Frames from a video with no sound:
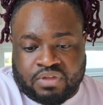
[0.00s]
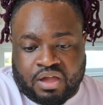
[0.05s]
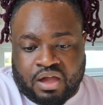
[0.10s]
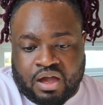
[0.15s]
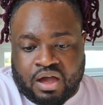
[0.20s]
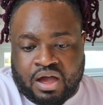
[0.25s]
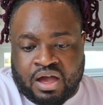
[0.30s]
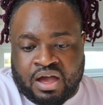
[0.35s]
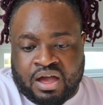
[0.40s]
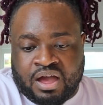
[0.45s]

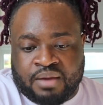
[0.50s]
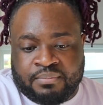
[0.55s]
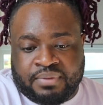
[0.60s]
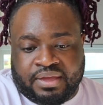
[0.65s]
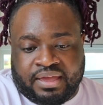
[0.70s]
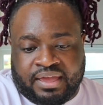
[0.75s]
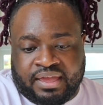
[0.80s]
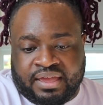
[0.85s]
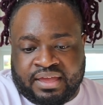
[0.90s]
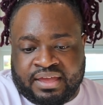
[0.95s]

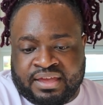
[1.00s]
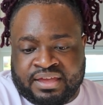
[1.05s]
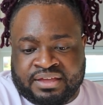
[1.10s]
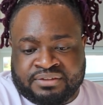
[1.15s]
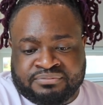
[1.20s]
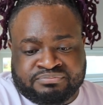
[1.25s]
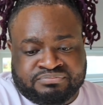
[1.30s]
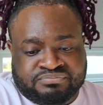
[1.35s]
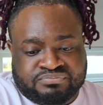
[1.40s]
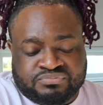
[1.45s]

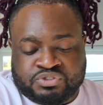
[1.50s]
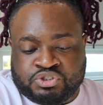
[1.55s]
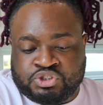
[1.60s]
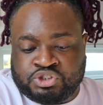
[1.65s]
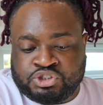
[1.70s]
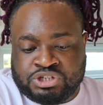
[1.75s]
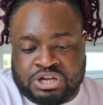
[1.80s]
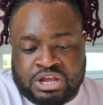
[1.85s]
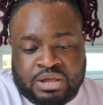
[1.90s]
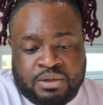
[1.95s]
And
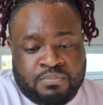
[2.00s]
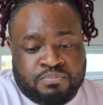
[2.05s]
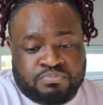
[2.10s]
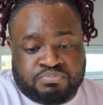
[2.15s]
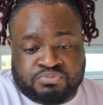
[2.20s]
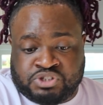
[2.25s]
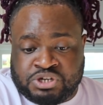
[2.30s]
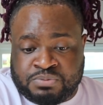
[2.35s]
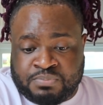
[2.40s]
she